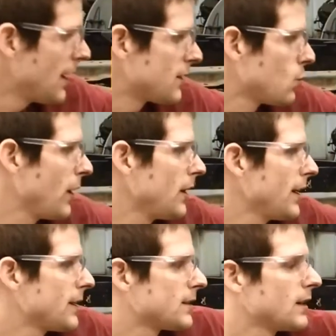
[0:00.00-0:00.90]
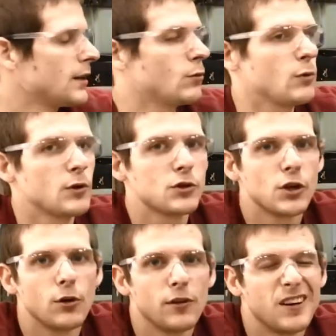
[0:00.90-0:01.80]
as well as we will
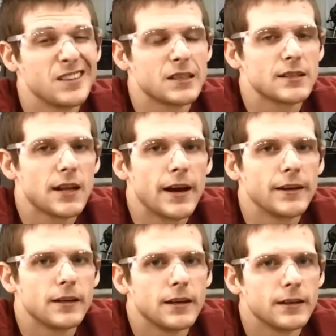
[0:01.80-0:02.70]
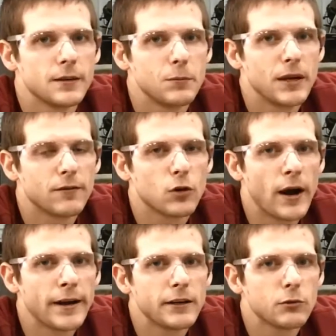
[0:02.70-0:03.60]
show you there is a slight bit of
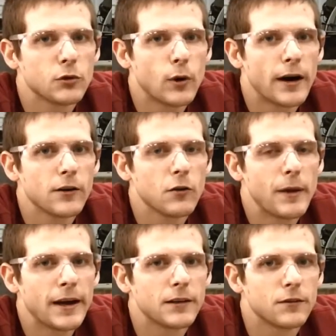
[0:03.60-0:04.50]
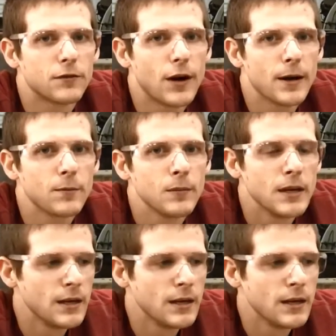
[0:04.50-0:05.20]
grinding required on the back of the frame.